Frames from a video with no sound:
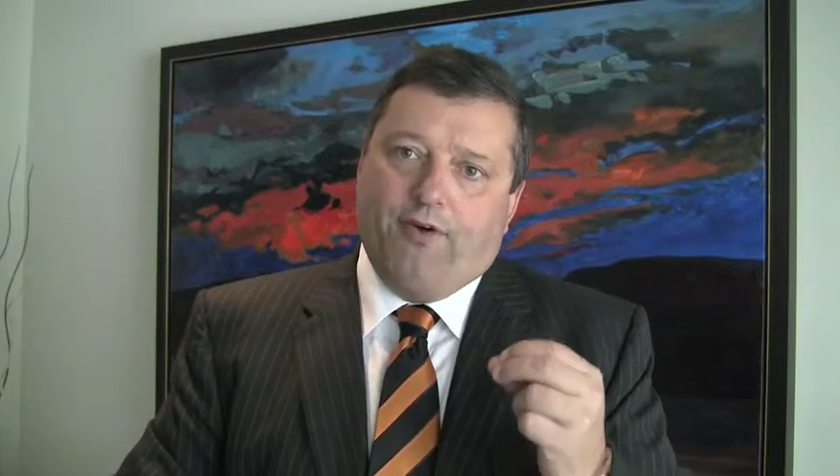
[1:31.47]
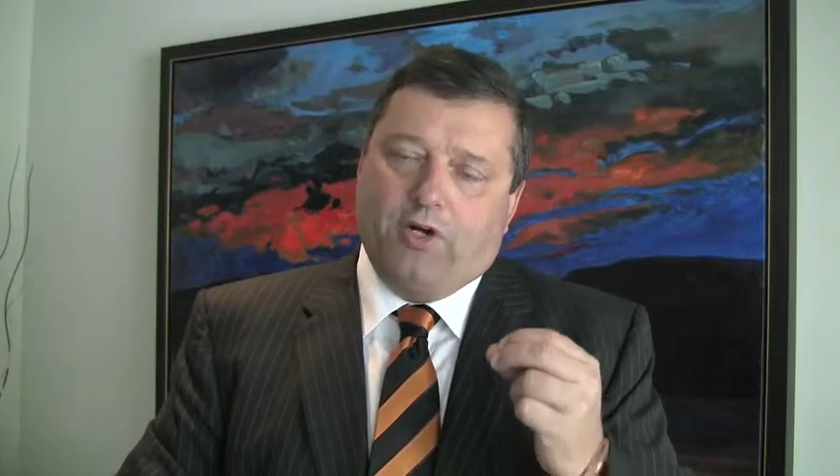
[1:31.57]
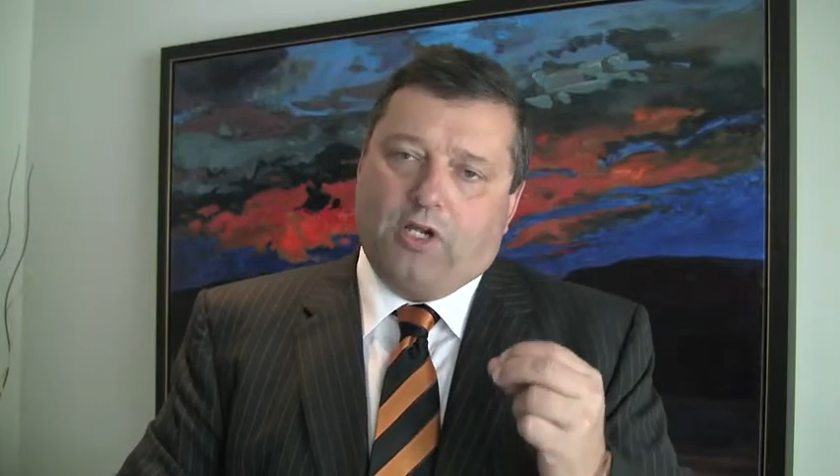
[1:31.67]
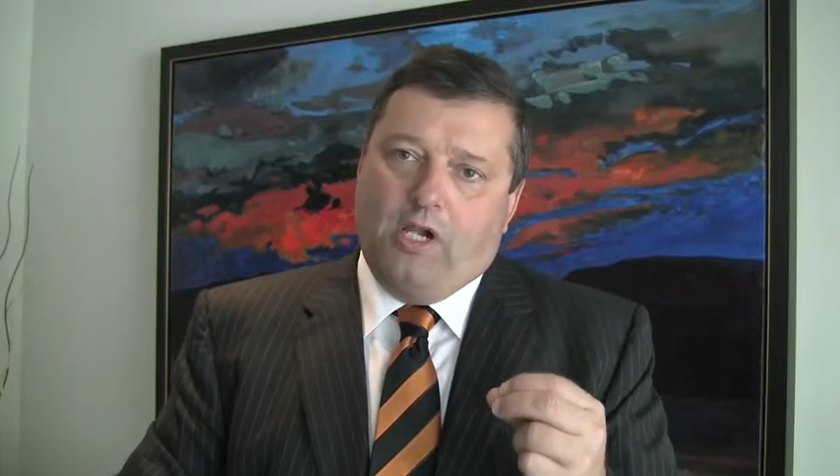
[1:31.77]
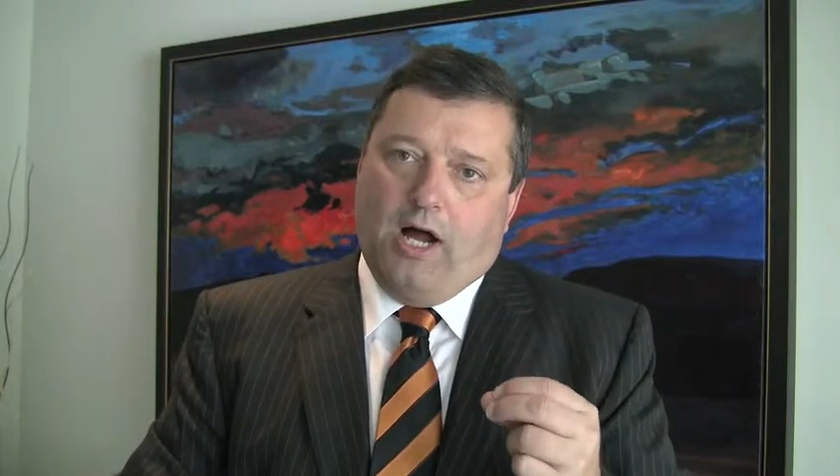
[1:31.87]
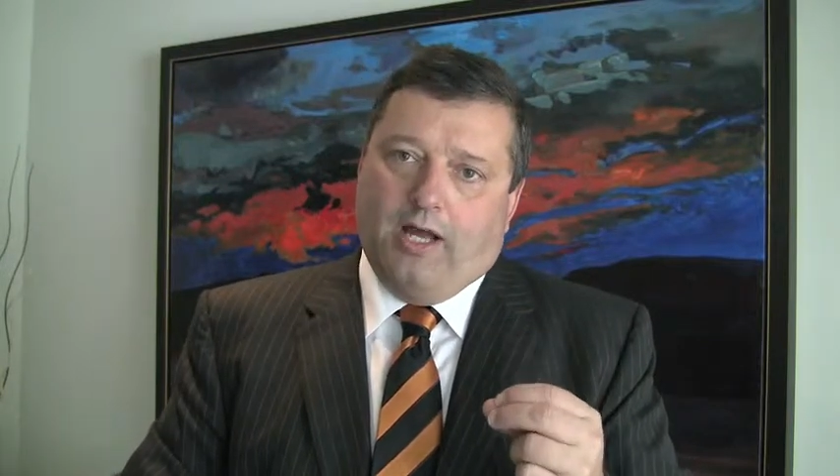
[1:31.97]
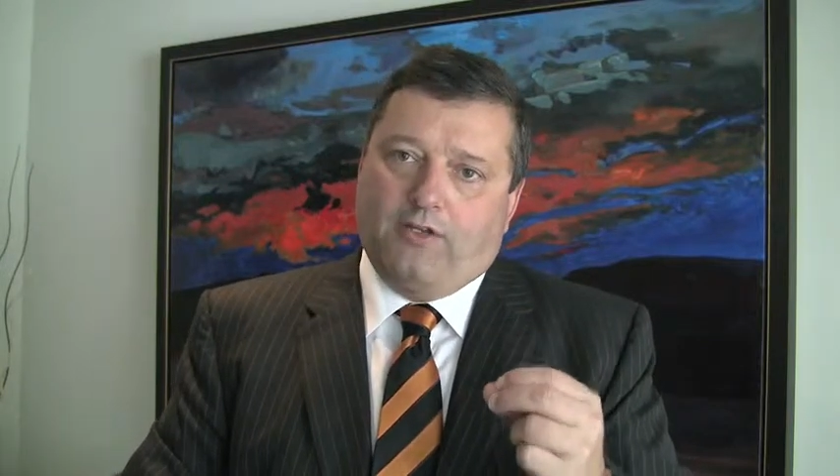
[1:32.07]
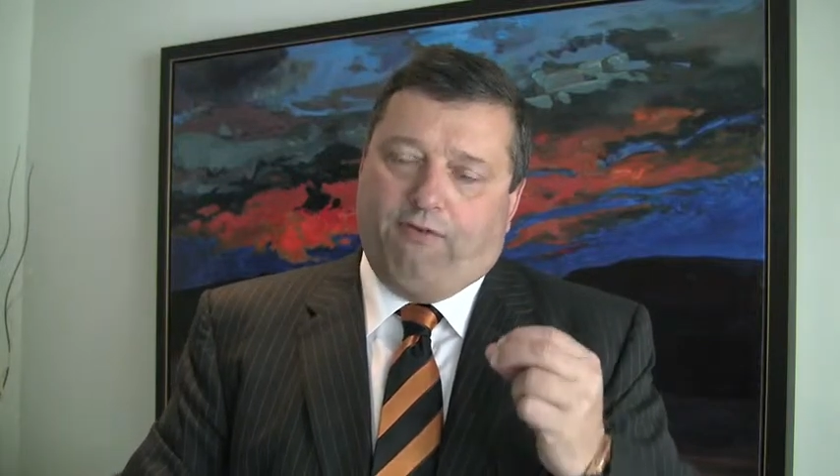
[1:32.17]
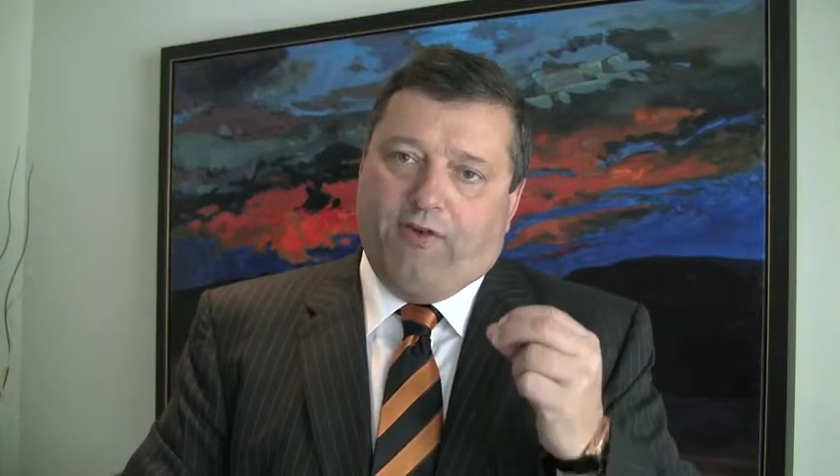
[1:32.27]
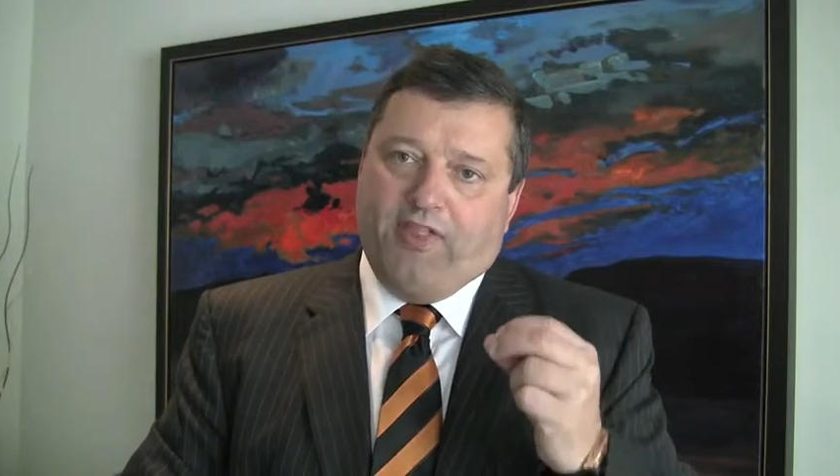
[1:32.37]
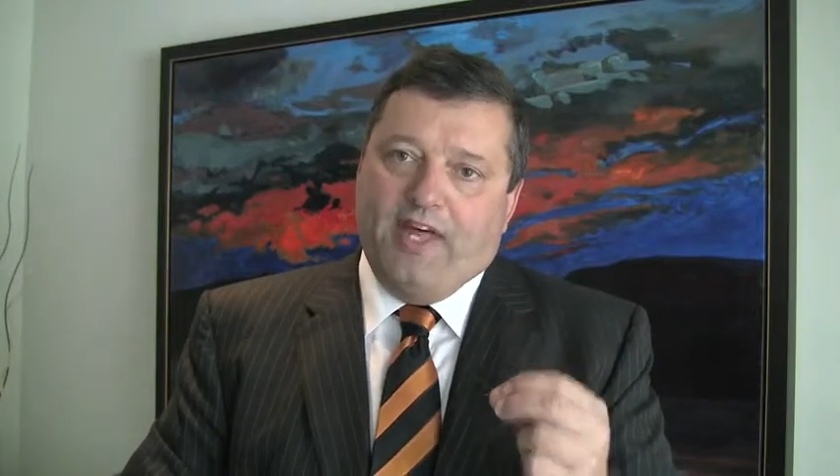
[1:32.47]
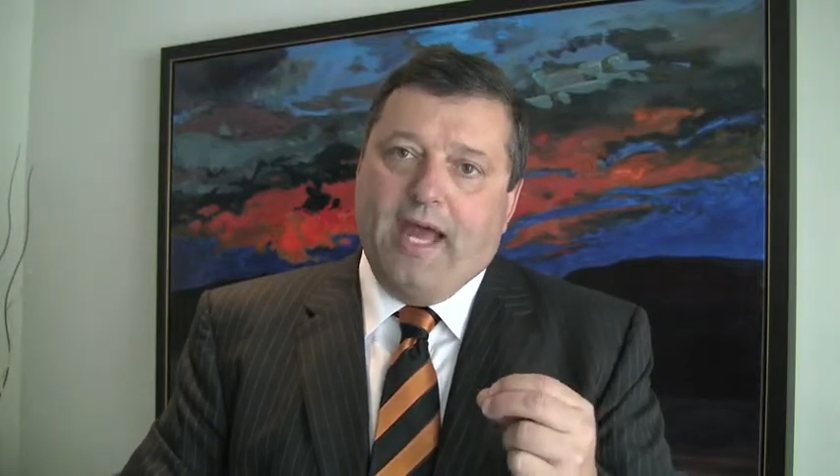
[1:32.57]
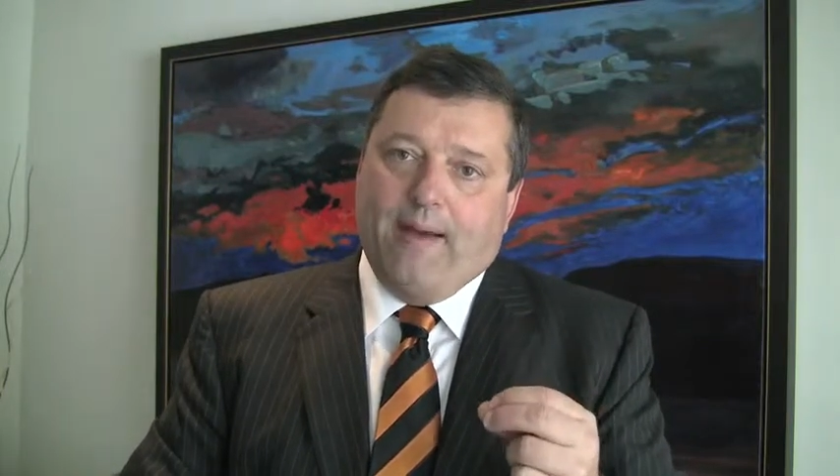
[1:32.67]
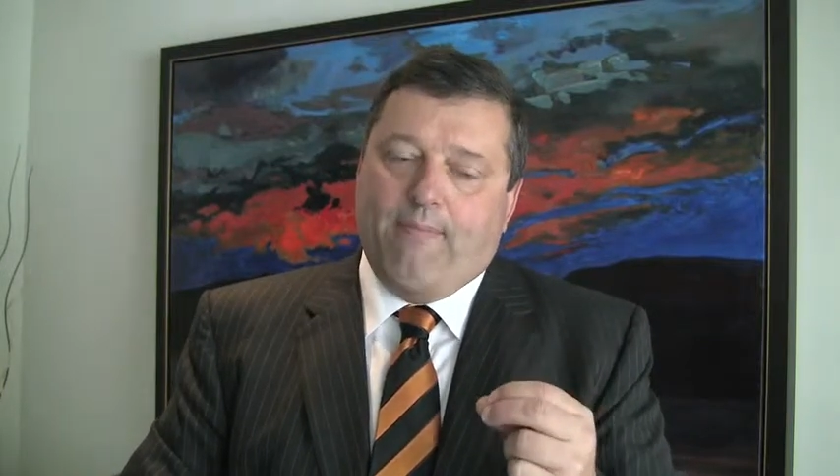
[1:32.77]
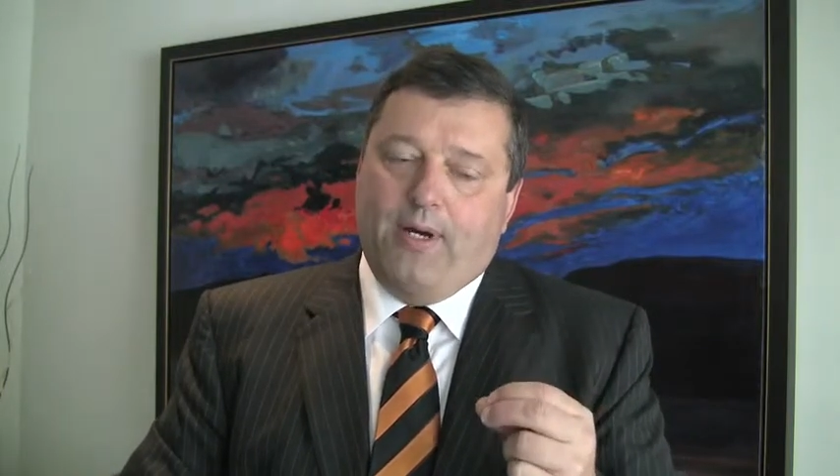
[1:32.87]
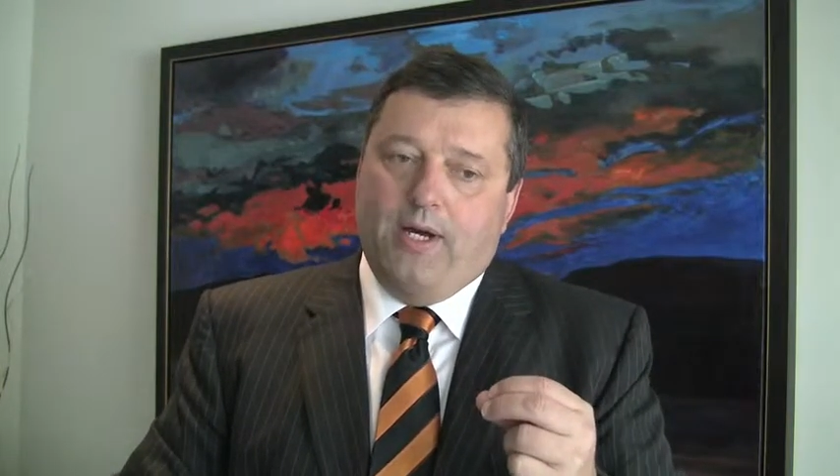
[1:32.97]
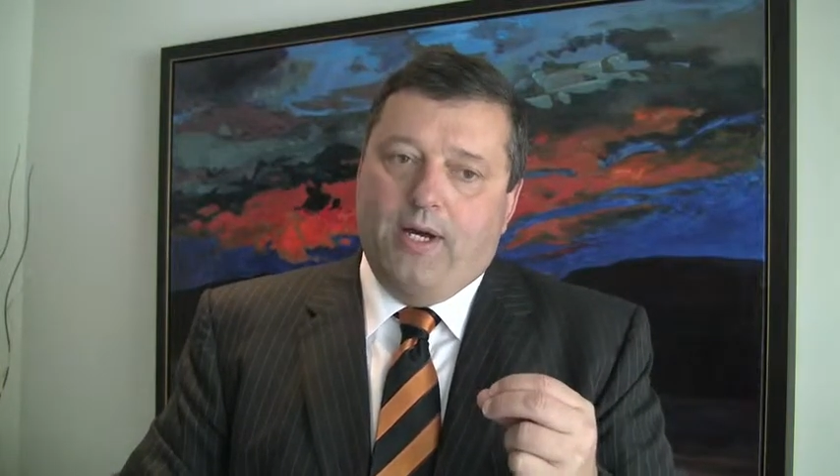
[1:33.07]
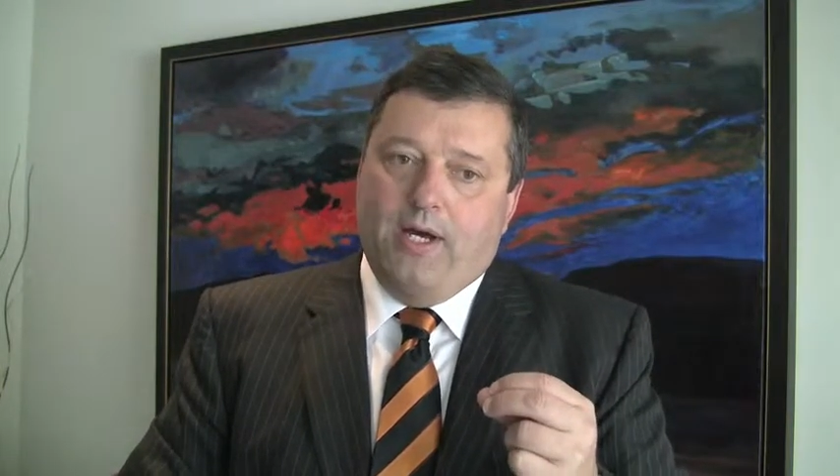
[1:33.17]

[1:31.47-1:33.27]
your clients for them